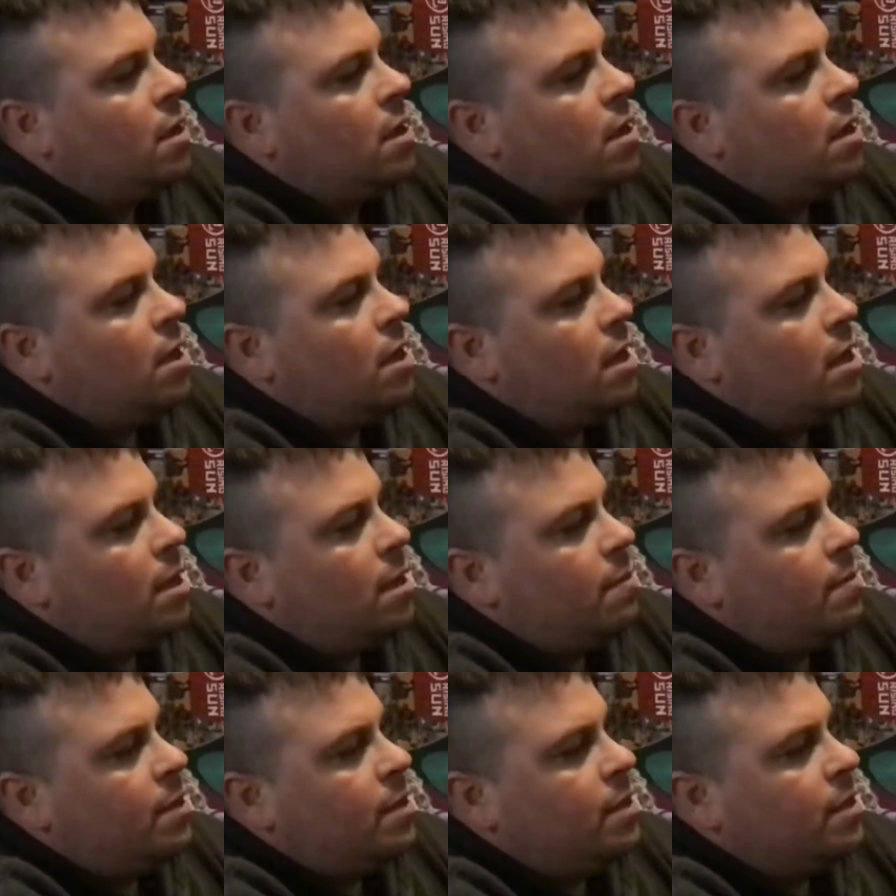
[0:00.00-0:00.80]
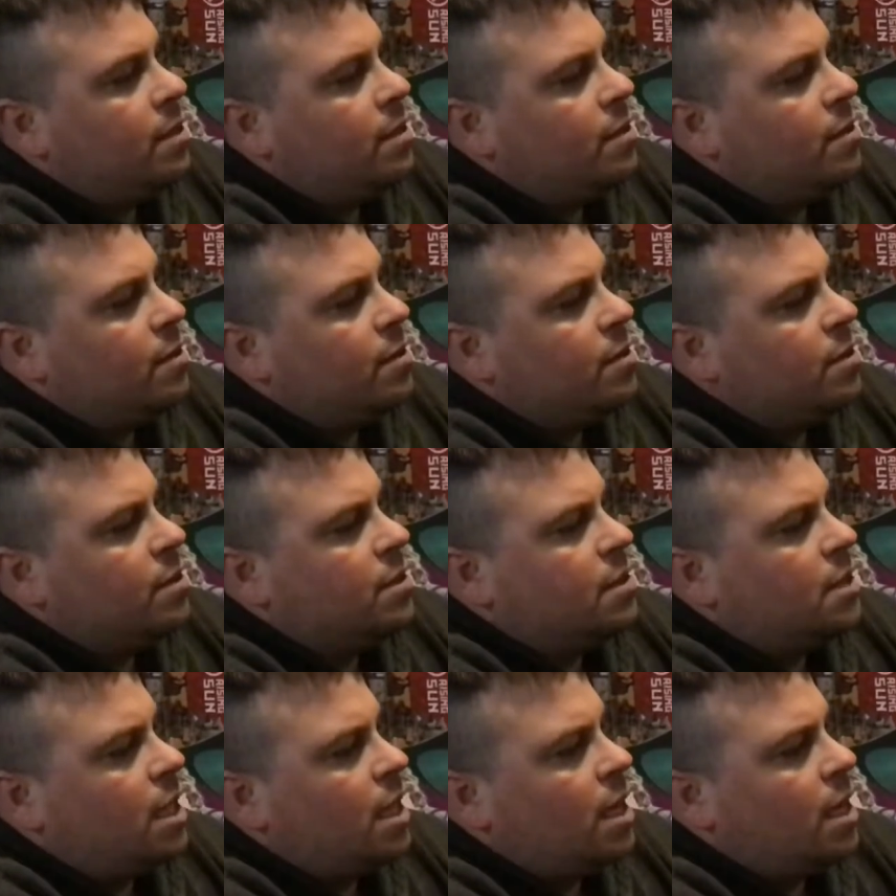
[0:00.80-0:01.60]
And then there's
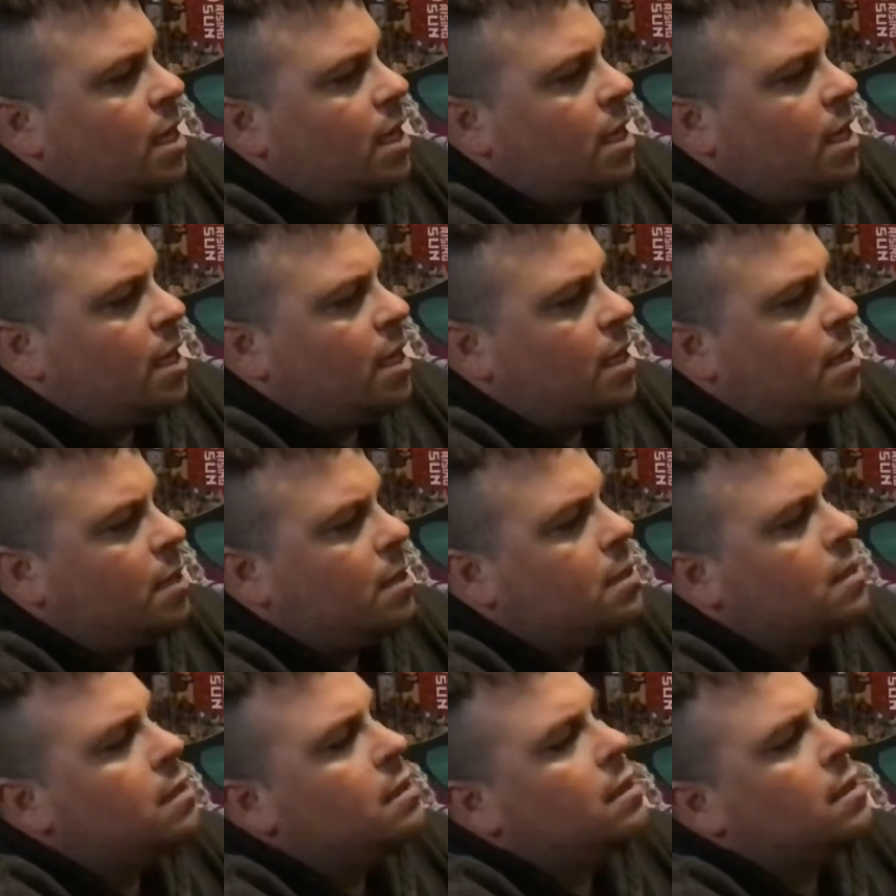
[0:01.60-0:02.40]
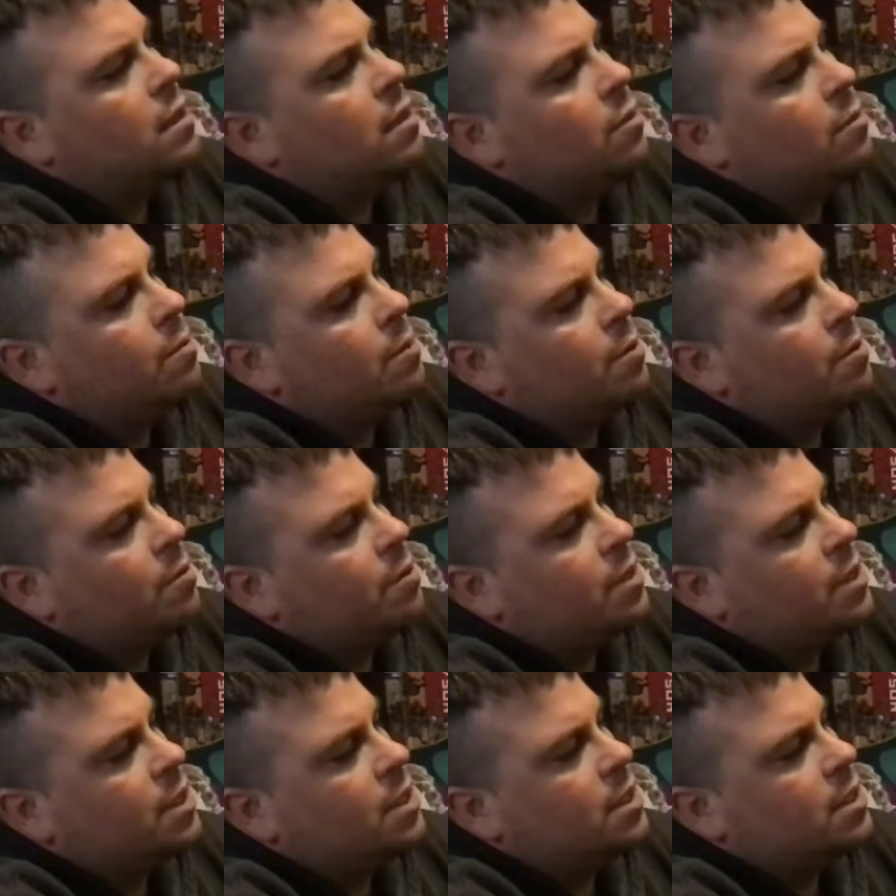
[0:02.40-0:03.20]
I don't know what
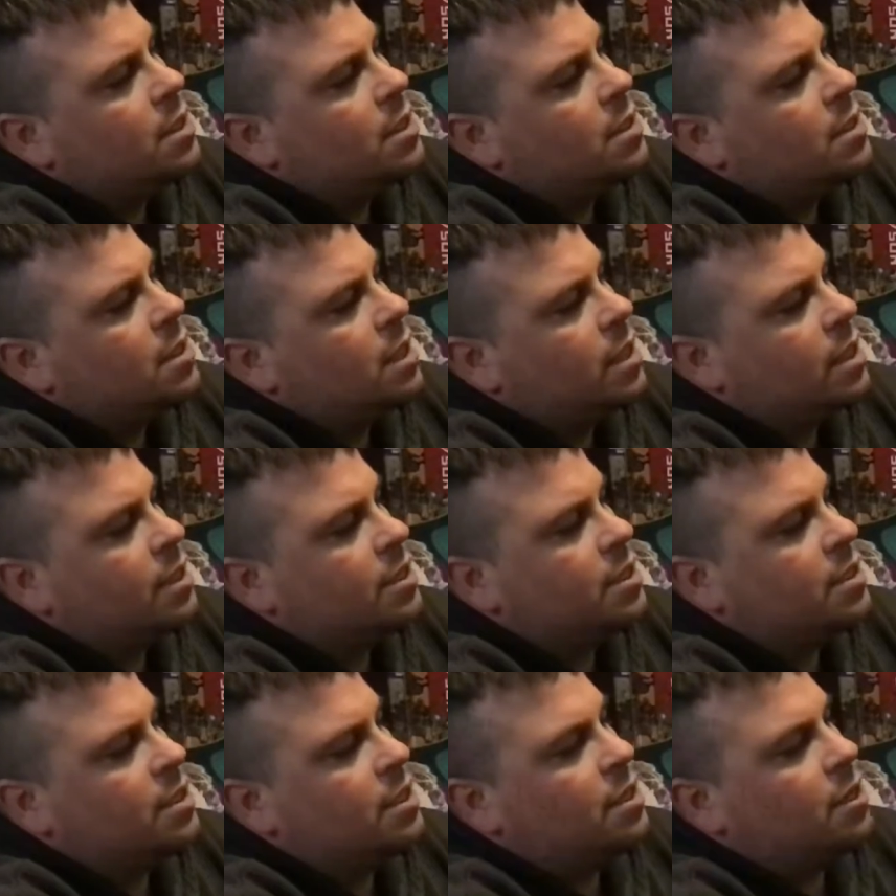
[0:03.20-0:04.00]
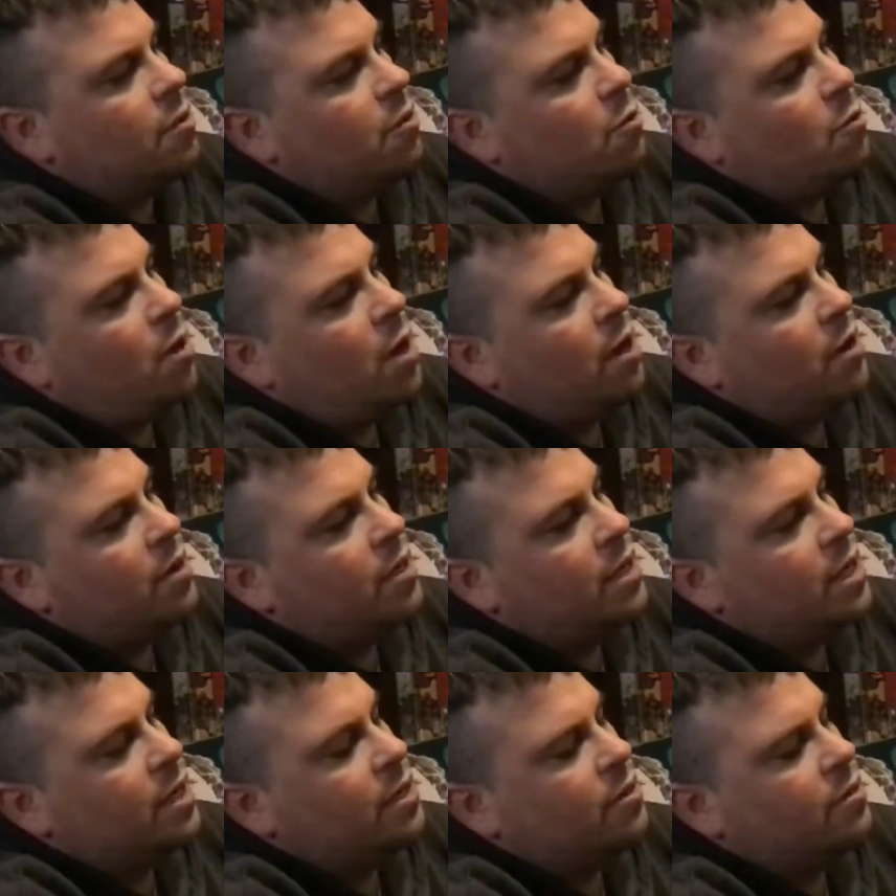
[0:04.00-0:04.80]
this is, I think it's just another wire
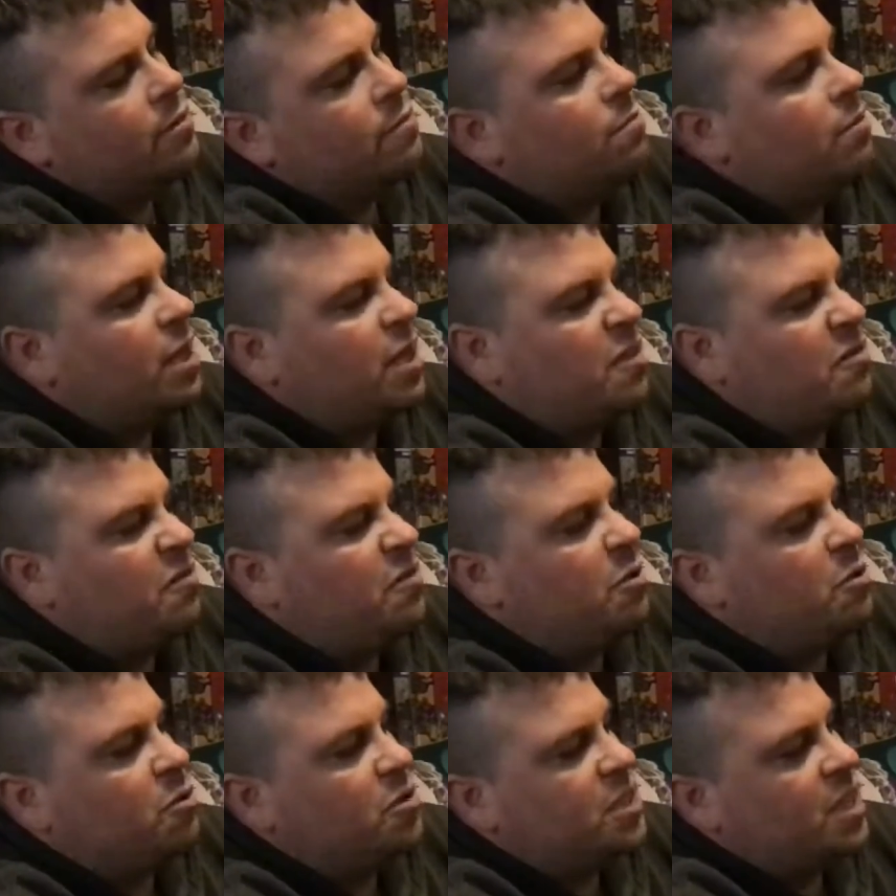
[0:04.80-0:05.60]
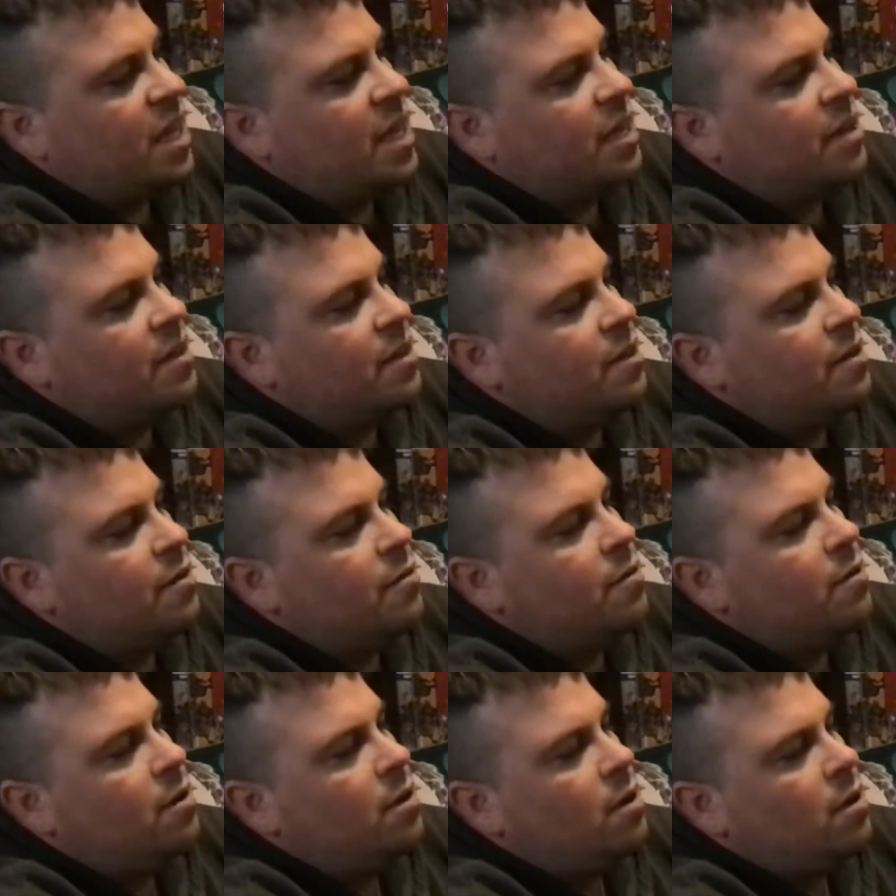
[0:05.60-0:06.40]
connector, like a fuel tank though,
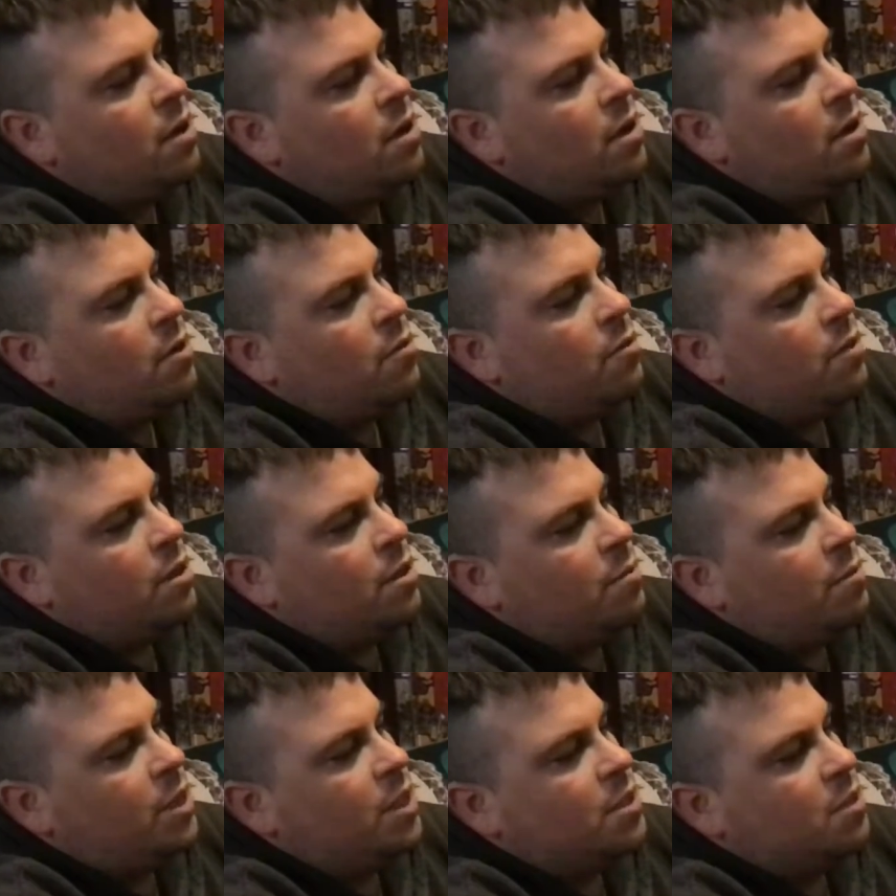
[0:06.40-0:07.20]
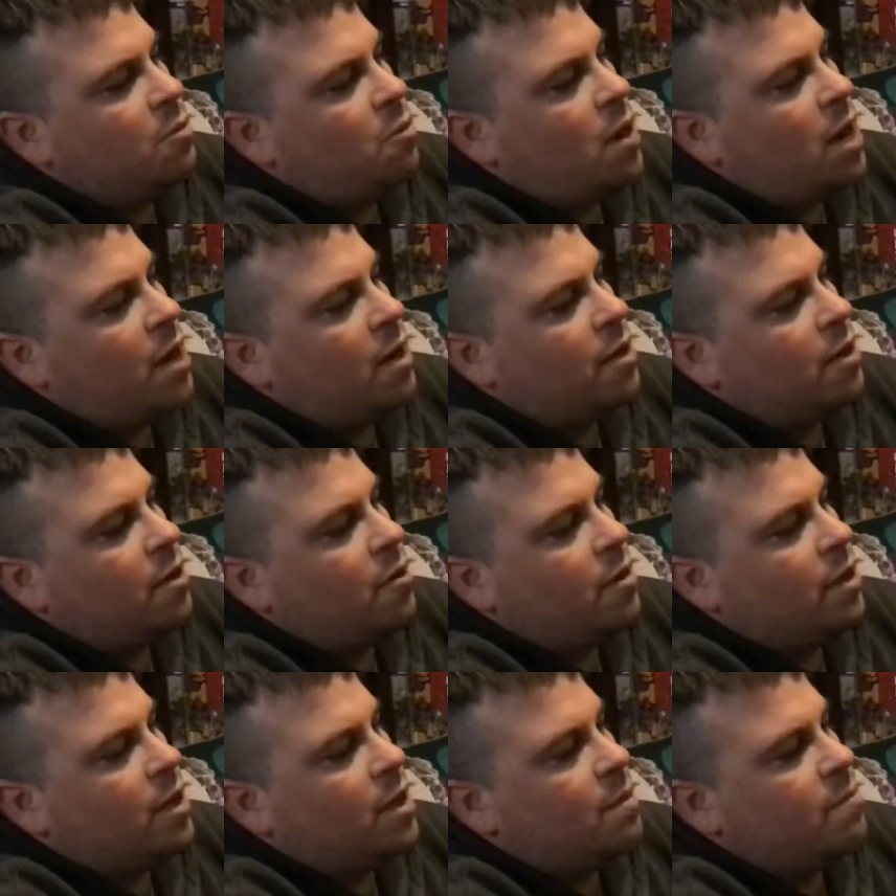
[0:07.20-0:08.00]
with a piece of wire
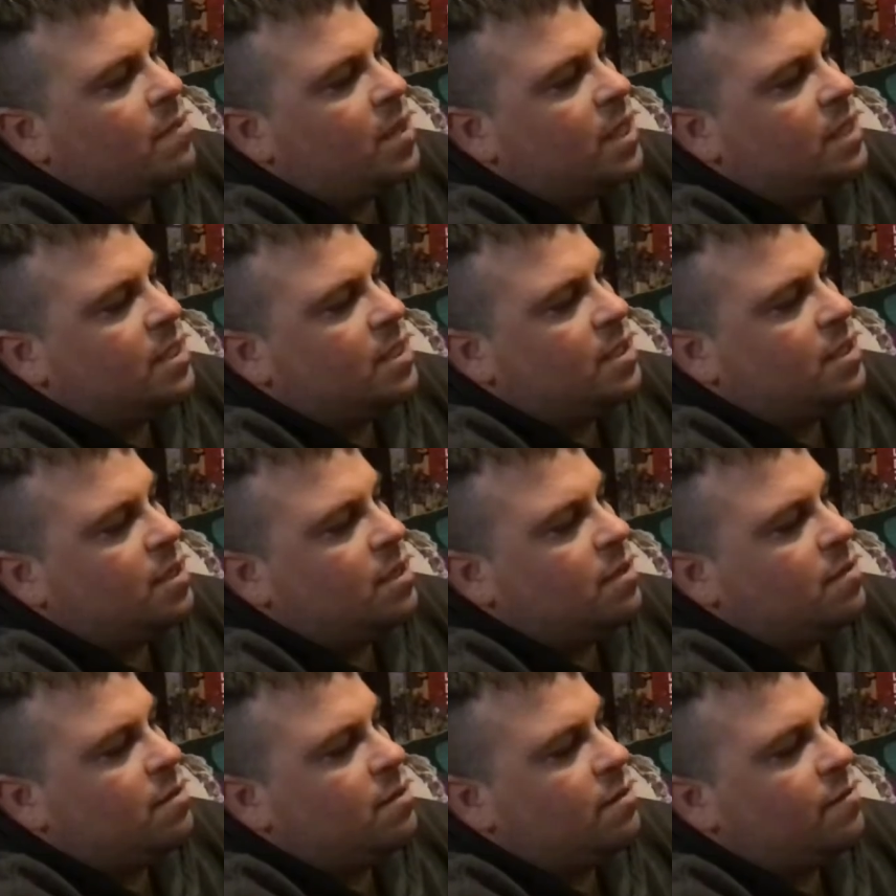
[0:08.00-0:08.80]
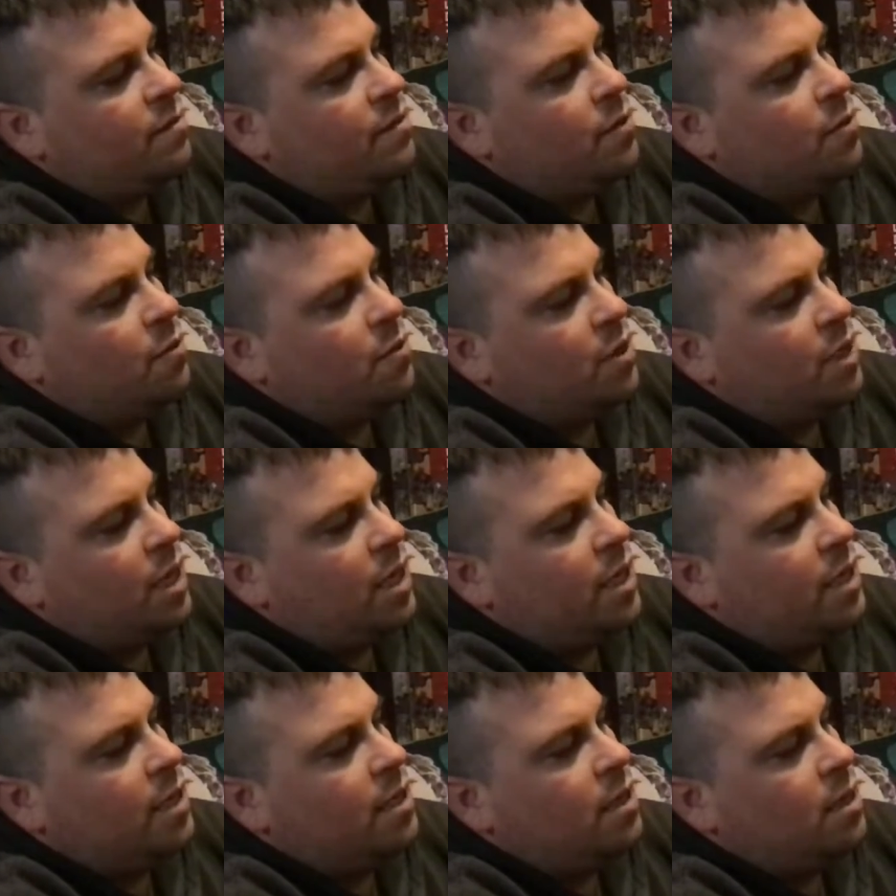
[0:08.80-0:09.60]
going up. That's the fuel line.